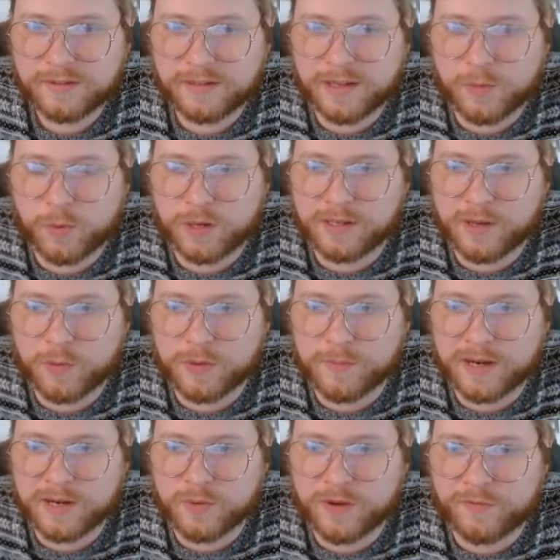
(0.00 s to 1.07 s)
Yeah, one yeah, one
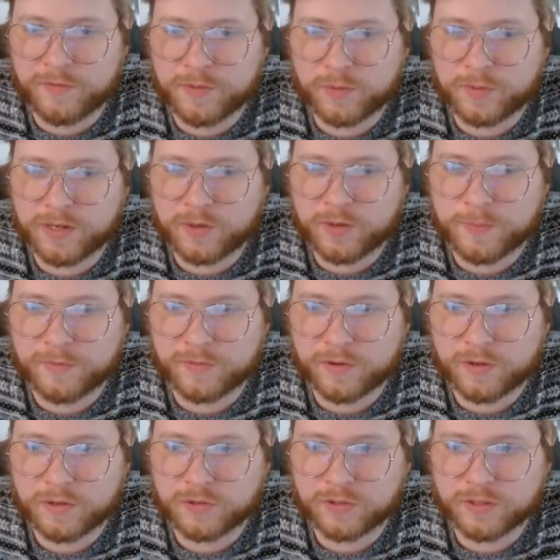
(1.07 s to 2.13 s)
man away from the reequip of
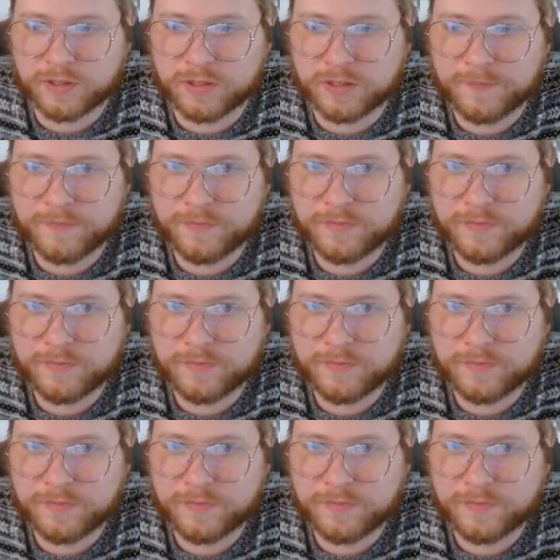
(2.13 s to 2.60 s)
Kaldra.